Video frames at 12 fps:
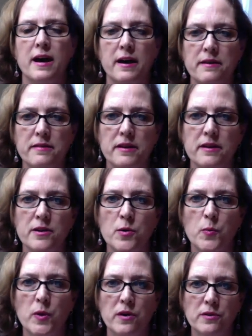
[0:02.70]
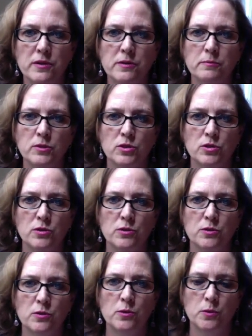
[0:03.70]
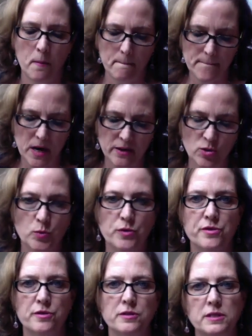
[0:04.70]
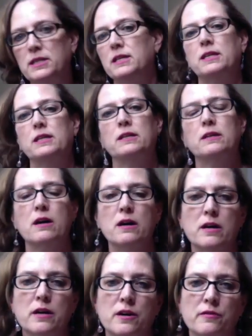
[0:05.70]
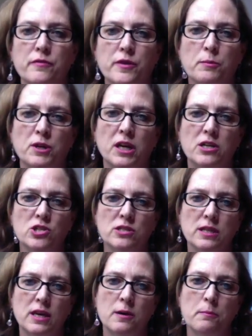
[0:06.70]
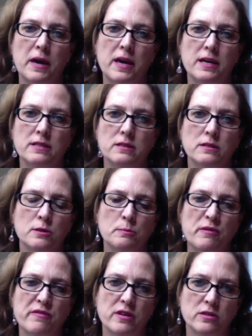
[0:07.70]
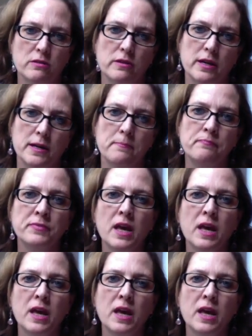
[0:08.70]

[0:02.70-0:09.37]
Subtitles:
Hi there, welcome to Module 13 of Communications Campaigns. This is Professor M.